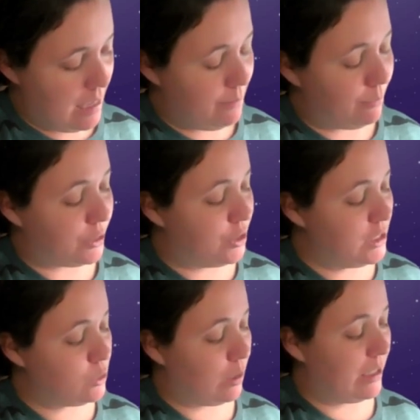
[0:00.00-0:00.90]
But
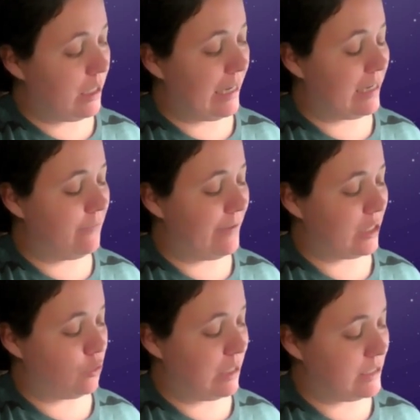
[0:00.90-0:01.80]
this one, I can
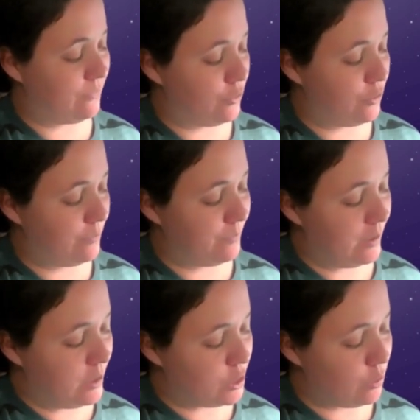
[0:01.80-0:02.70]
factorize further.
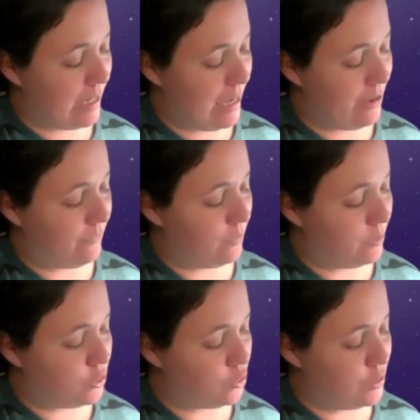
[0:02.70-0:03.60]
So I have
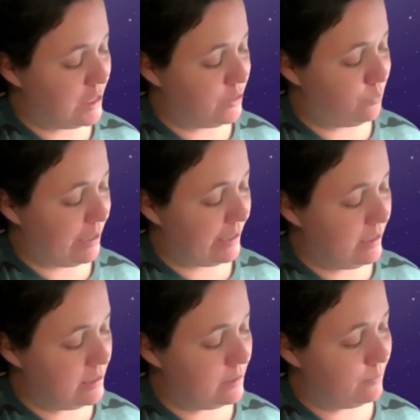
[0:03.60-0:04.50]
2 sets of
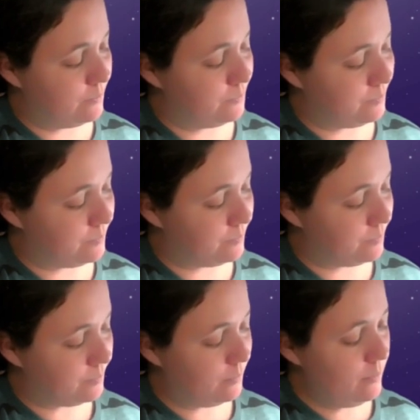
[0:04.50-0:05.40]
brackets.
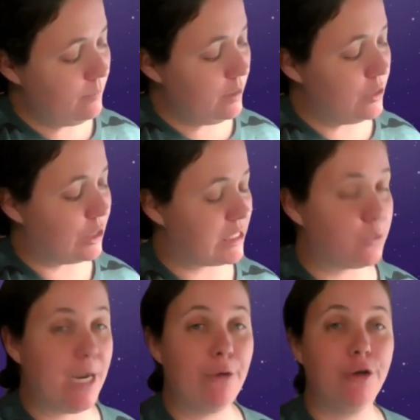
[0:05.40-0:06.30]
The
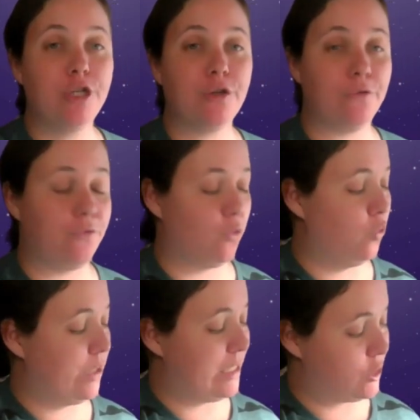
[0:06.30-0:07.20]
square root of
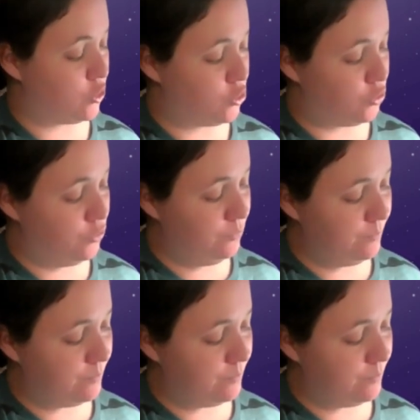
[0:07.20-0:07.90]
4 is 2.